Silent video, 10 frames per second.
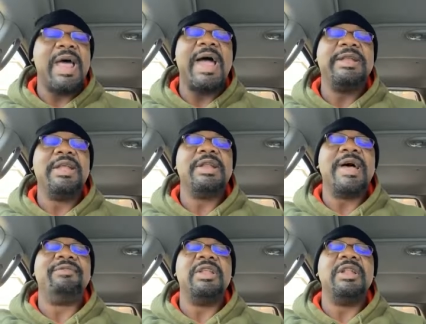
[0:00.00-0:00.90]
it, but I didn't
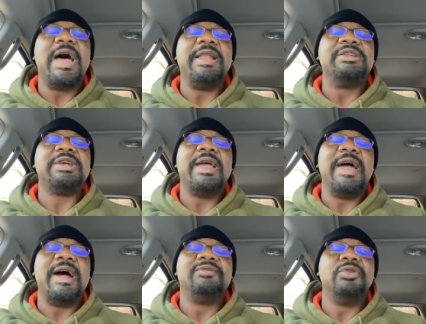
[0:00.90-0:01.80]
have the knowledge I
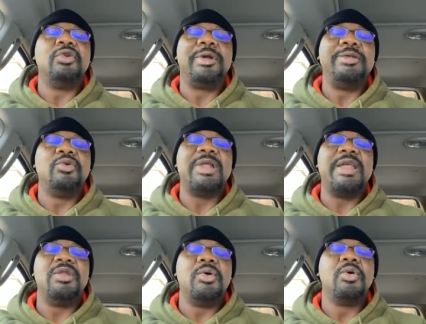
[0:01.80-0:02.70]
have to know what I do. And
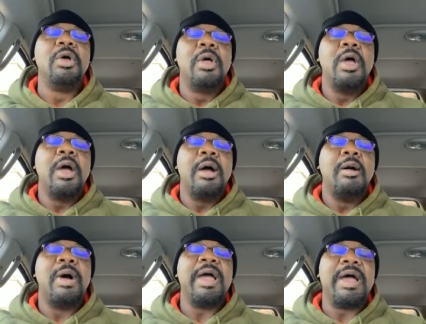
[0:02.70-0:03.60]
I know
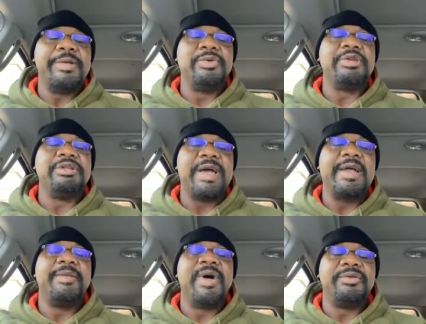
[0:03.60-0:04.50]
my hand was in
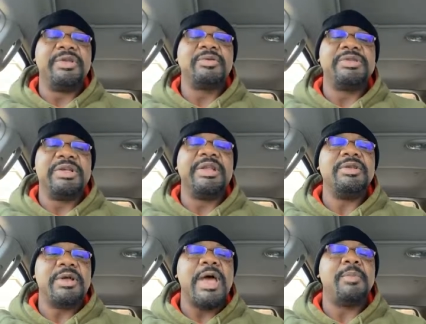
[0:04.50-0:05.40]
tiger mouth, as we said,
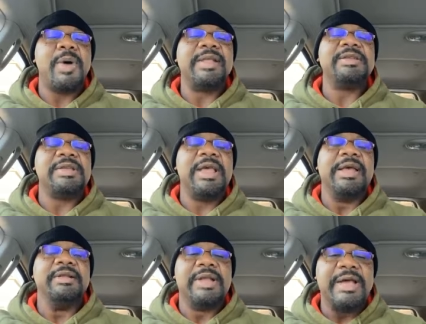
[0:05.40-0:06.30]
and you got to pat his
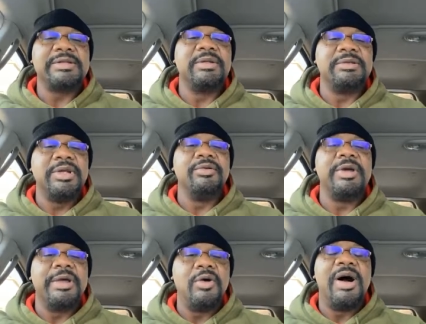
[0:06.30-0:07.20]
head. That's the
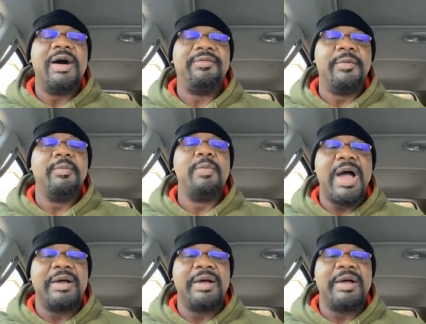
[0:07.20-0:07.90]
theory I go off of